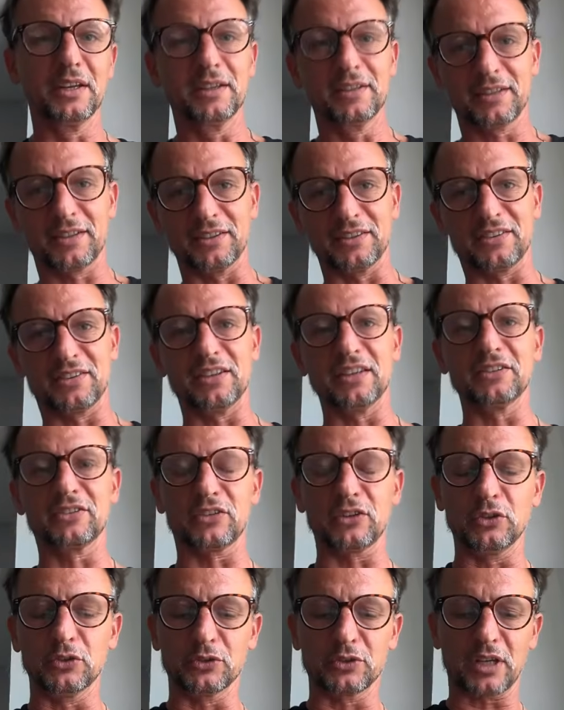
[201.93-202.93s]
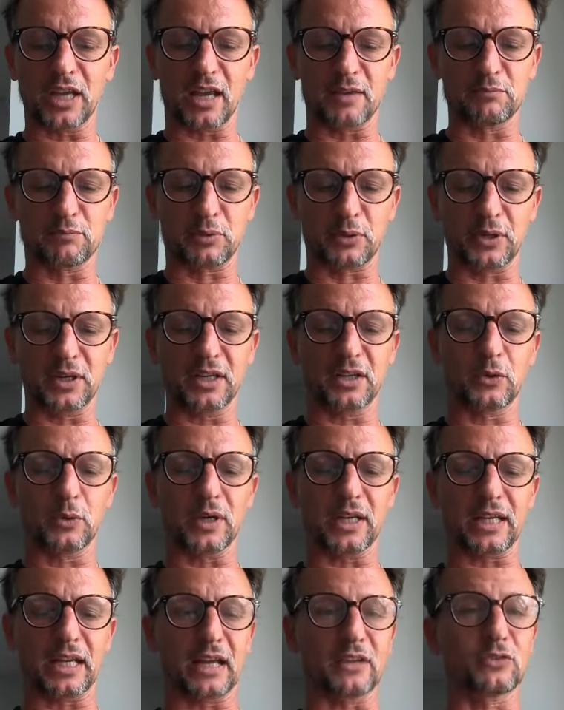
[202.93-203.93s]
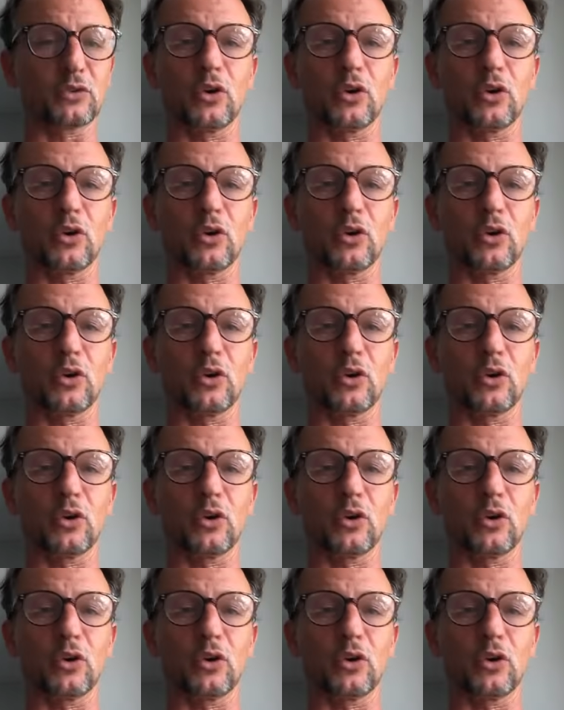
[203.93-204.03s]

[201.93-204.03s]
because this you'll get pretty quick at.